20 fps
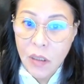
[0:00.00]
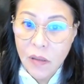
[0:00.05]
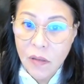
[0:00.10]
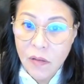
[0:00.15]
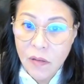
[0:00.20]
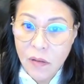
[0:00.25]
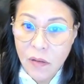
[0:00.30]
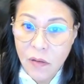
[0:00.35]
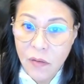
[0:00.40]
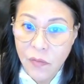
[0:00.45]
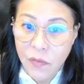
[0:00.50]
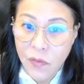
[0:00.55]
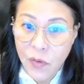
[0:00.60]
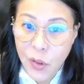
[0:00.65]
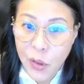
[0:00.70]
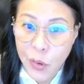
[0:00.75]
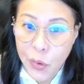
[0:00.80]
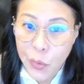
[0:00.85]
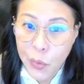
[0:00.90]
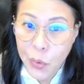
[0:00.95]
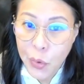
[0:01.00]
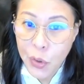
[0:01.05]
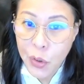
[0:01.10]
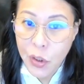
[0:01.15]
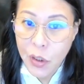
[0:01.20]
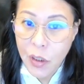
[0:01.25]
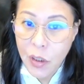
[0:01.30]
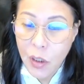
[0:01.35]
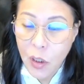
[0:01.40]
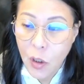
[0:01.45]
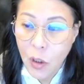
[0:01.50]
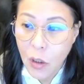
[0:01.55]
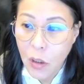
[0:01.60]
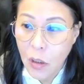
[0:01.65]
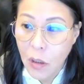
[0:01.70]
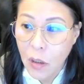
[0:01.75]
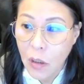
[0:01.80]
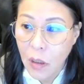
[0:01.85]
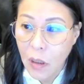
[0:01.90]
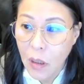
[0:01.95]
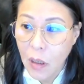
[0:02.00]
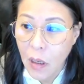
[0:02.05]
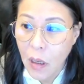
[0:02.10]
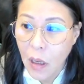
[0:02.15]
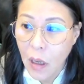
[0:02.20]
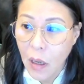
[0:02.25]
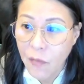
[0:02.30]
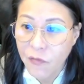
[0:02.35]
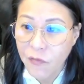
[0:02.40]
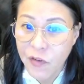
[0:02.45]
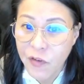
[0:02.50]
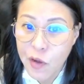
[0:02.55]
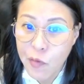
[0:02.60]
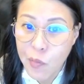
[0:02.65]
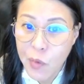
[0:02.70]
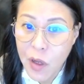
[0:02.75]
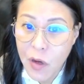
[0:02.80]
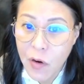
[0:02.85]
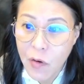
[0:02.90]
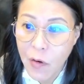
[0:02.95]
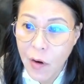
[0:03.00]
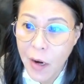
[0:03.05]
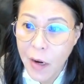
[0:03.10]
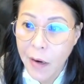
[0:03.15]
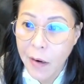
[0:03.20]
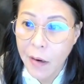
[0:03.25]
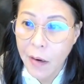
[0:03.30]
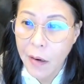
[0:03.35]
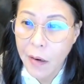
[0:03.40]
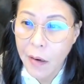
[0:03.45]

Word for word: Sylvia Yu. Female, right?